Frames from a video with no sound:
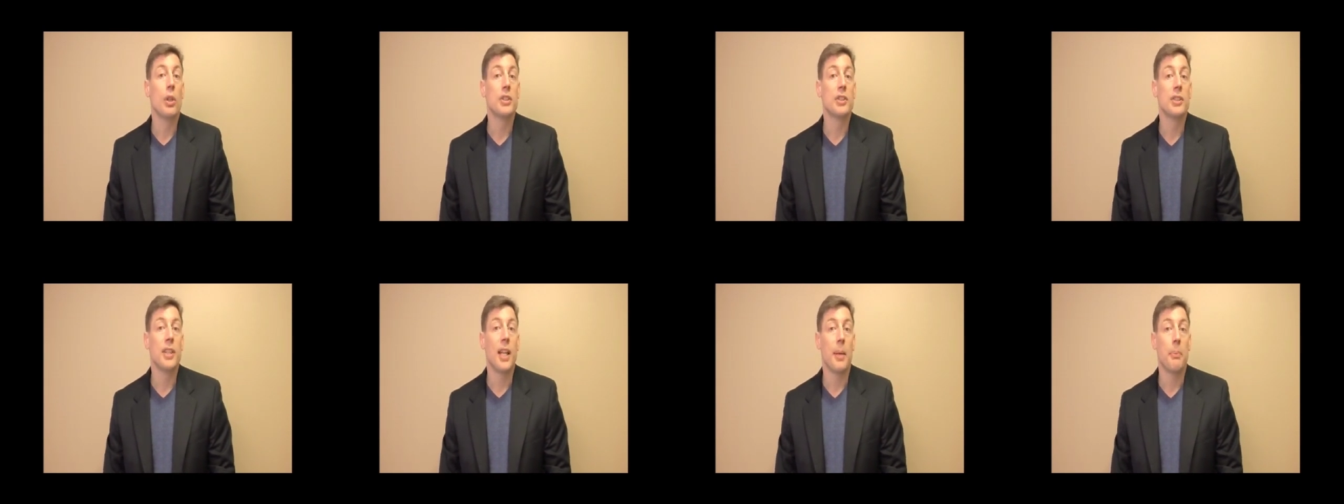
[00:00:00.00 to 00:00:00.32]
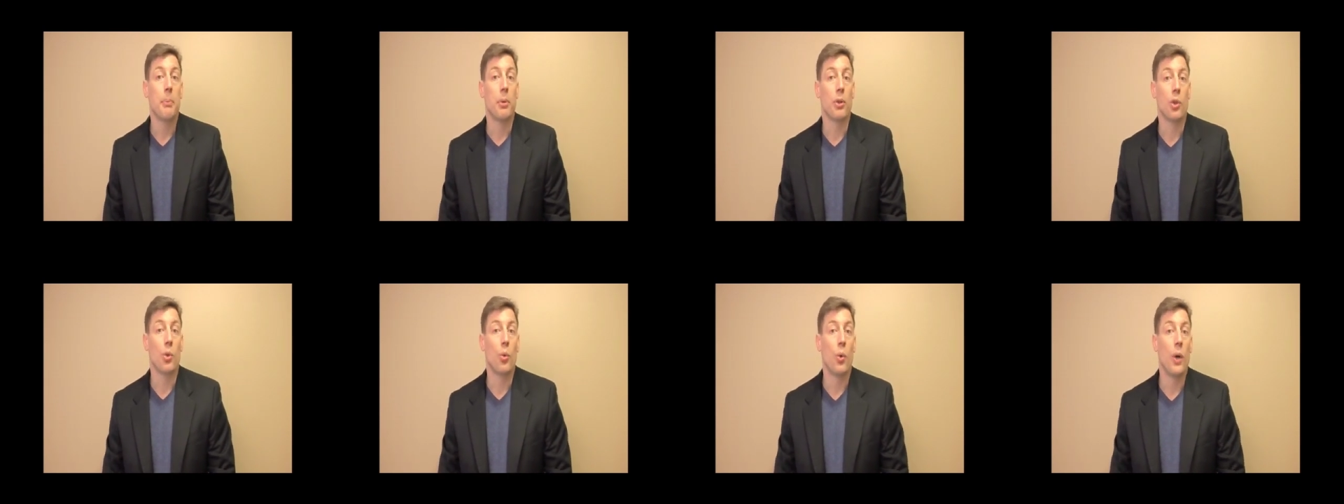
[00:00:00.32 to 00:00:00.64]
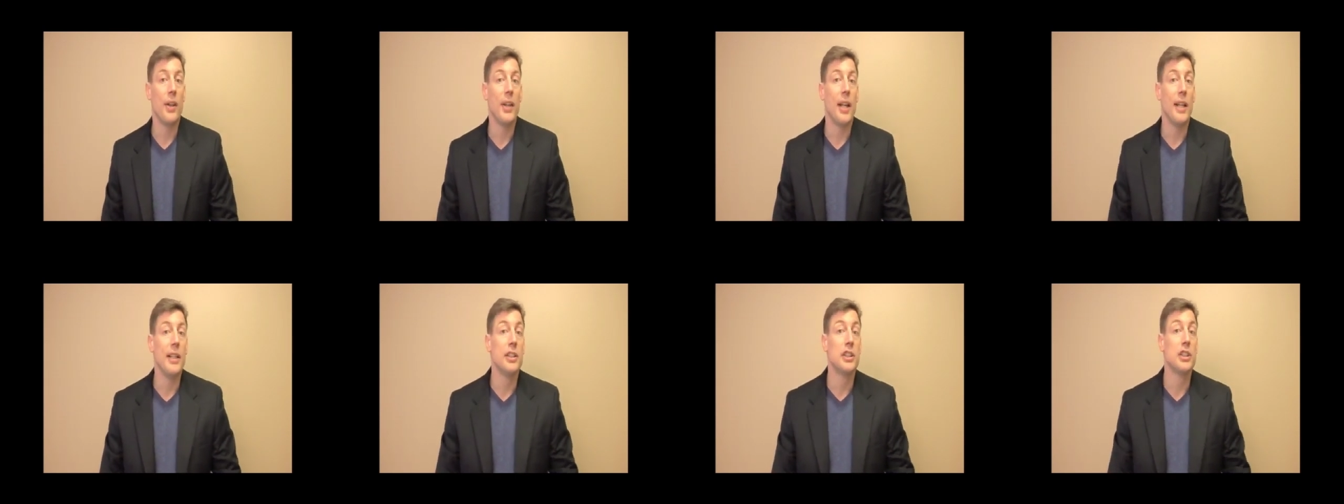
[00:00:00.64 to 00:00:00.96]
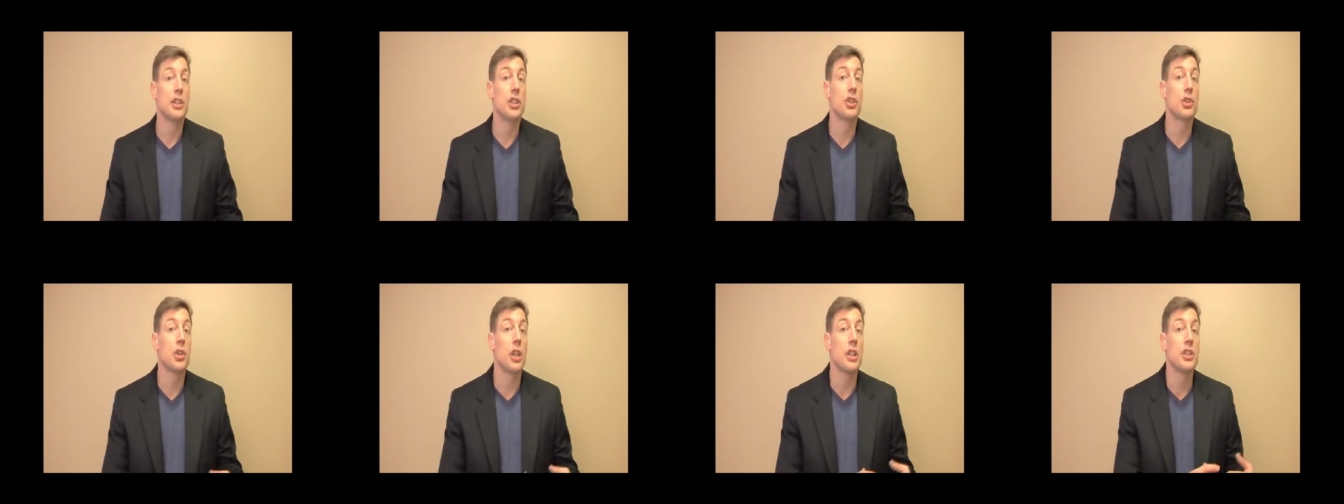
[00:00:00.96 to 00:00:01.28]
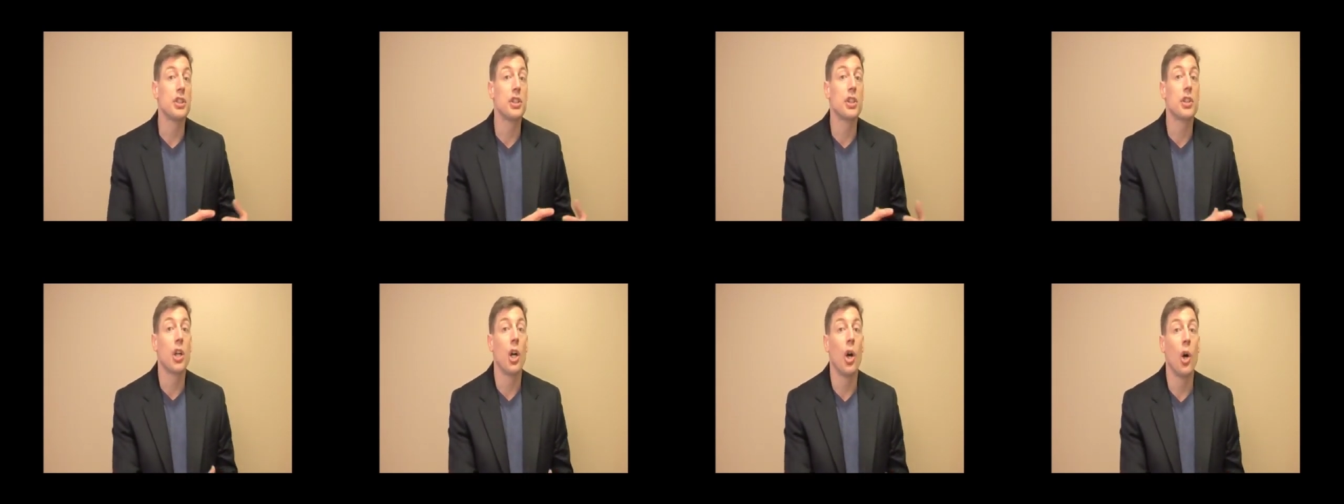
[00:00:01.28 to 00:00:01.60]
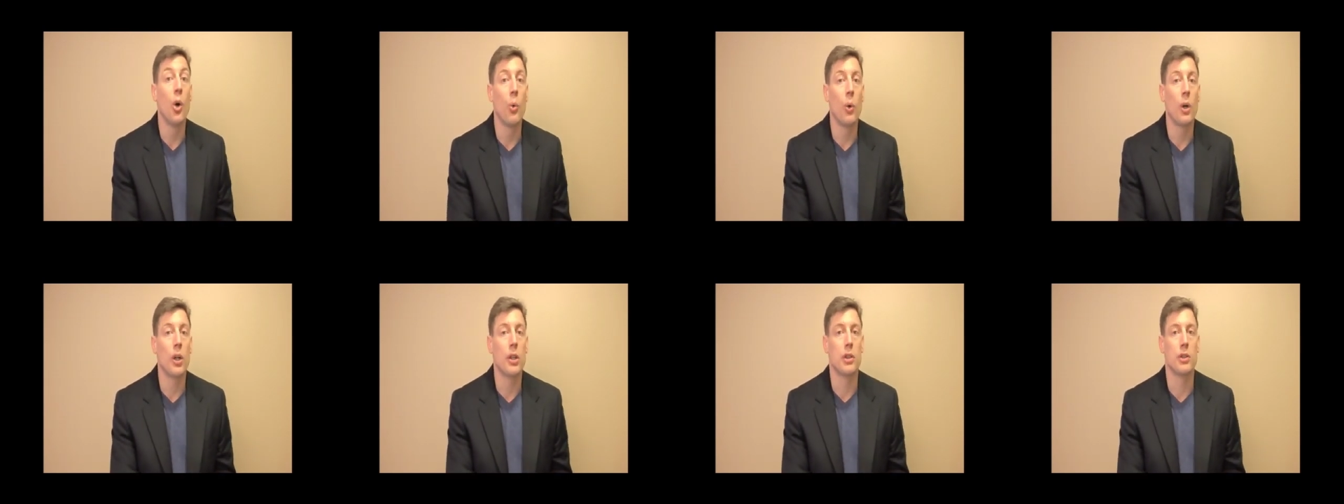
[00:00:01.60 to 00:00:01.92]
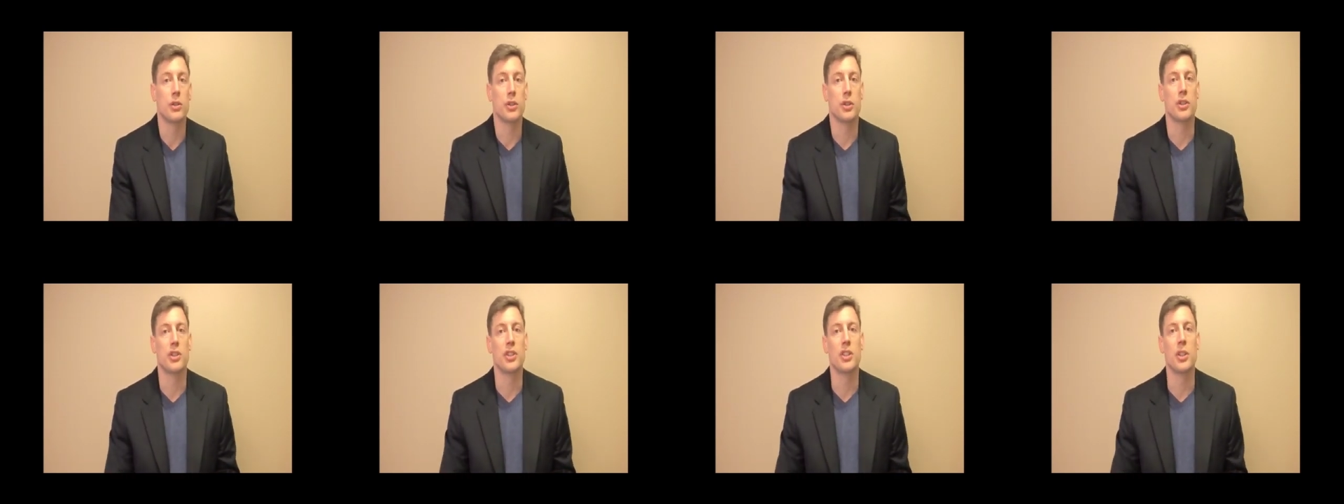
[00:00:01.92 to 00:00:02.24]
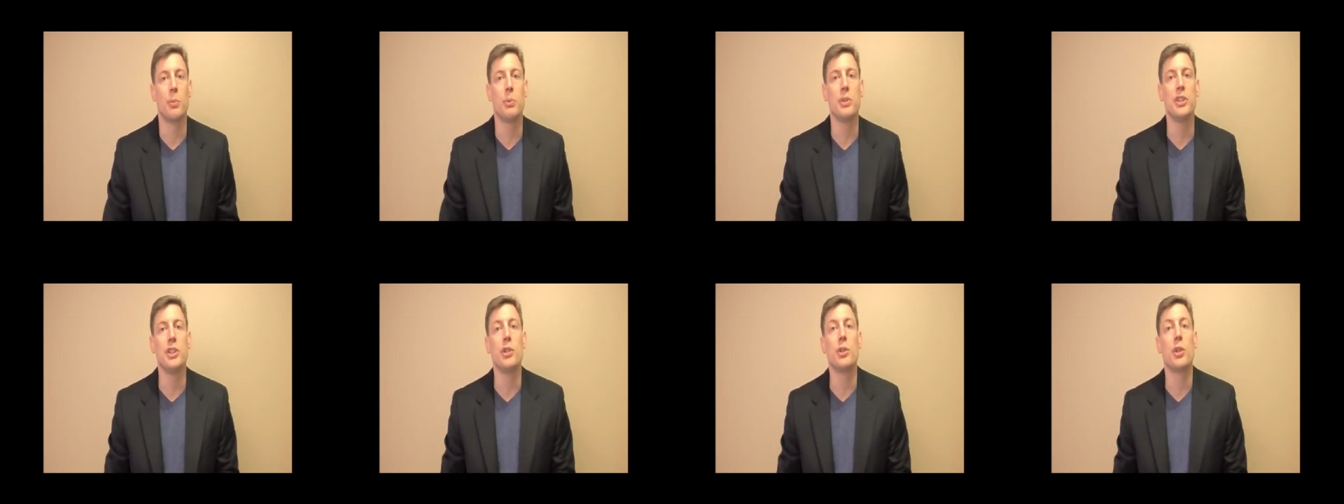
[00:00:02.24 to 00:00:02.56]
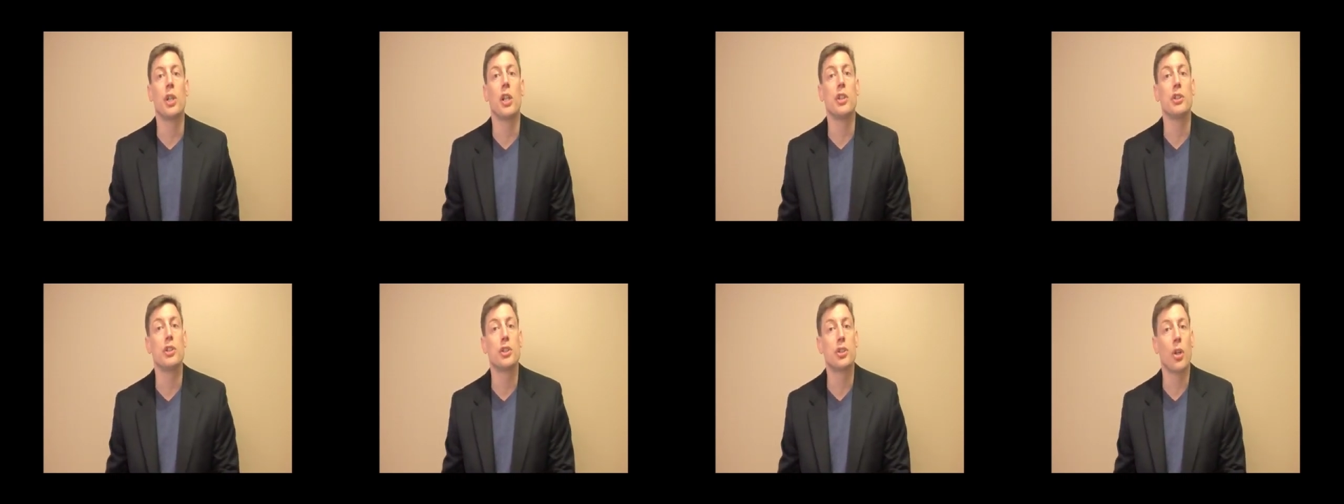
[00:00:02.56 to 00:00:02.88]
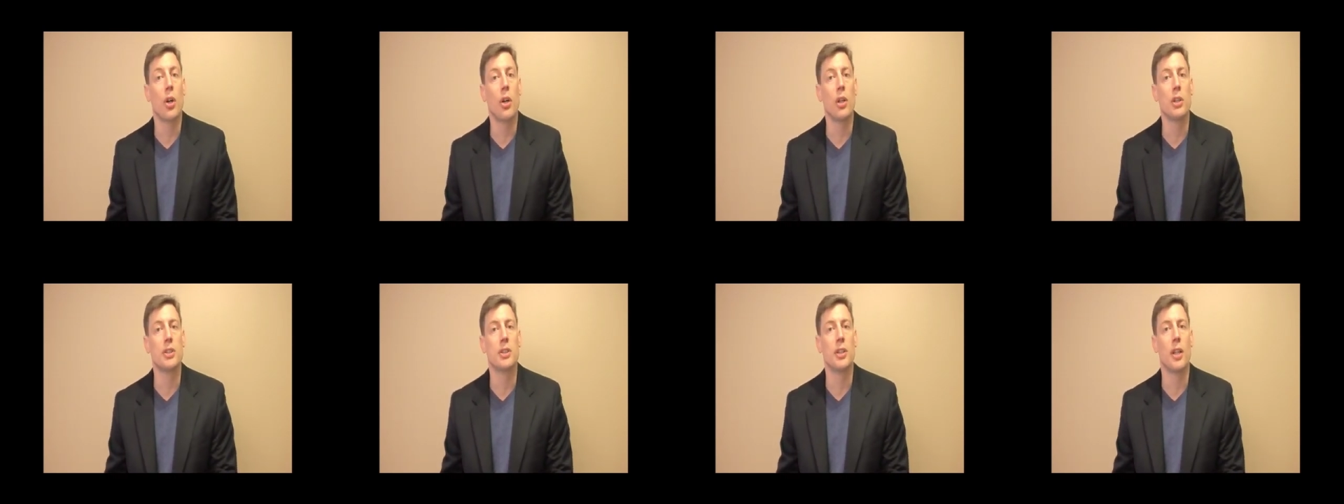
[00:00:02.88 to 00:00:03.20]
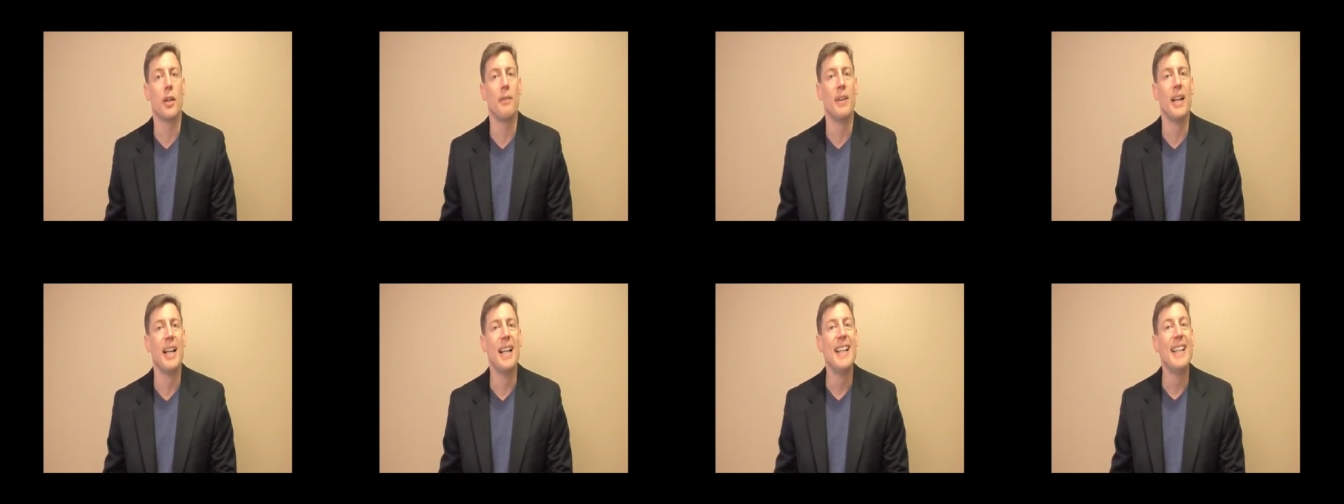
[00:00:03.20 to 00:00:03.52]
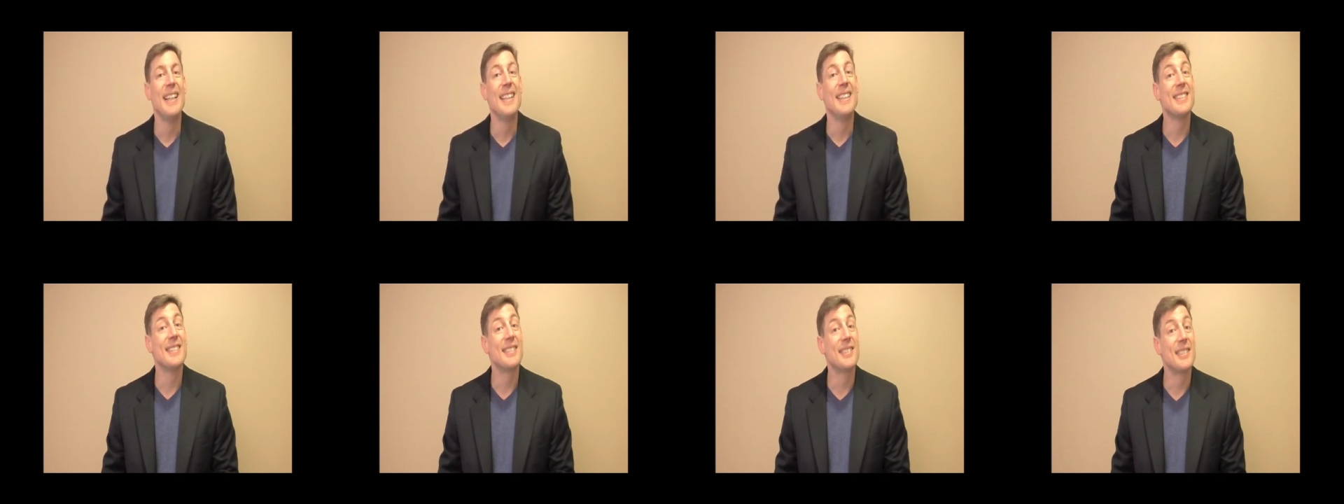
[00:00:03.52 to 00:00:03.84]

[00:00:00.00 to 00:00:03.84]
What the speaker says: For example, the way that you instruct your coworkers or someone you are in charge of